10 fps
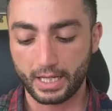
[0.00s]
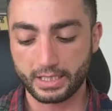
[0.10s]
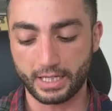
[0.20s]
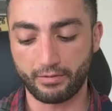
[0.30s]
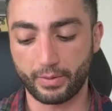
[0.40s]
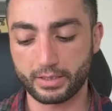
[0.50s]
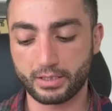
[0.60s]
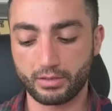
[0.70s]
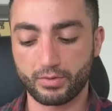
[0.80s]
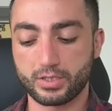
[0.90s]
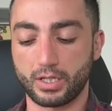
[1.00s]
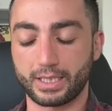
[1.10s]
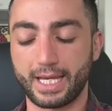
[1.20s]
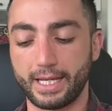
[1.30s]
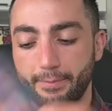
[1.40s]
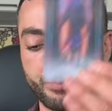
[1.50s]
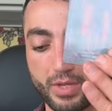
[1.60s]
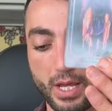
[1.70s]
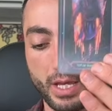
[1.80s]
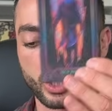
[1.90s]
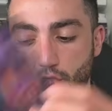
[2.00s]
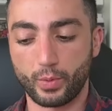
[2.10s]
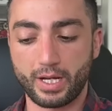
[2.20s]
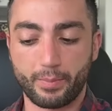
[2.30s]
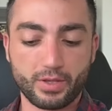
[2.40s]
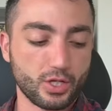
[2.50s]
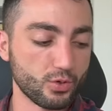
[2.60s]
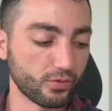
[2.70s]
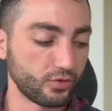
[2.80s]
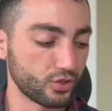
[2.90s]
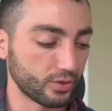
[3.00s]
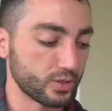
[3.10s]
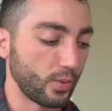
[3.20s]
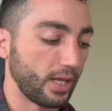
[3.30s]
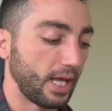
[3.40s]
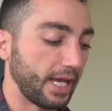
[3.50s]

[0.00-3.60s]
Ten of Wands here is, again, showing up in the near future as well.